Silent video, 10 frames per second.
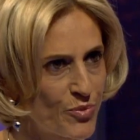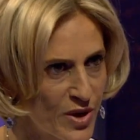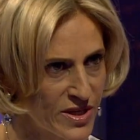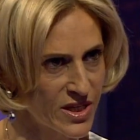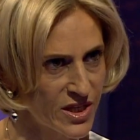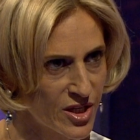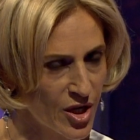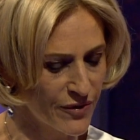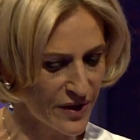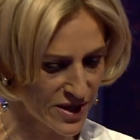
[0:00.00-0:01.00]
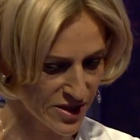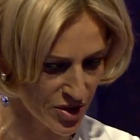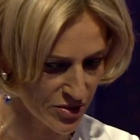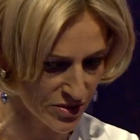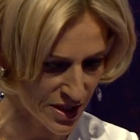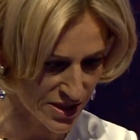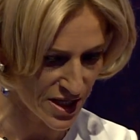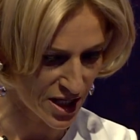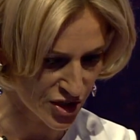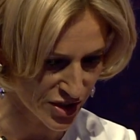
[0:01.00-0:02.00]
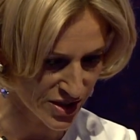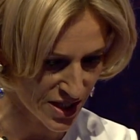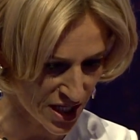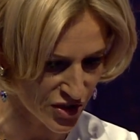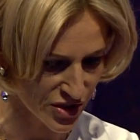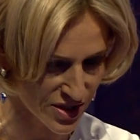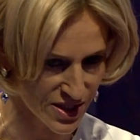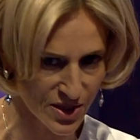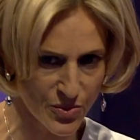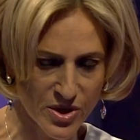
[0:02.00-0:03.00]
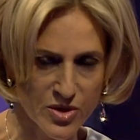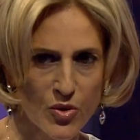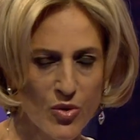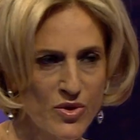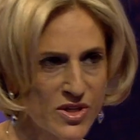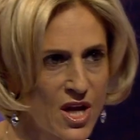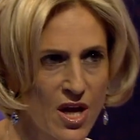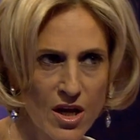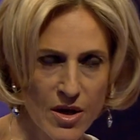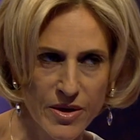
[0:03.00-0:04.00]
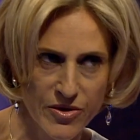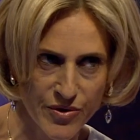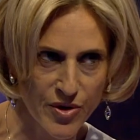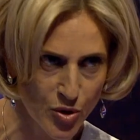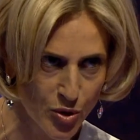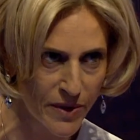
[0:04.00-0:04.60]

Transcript: president over his own intelligence agencies. I wonder what was going through your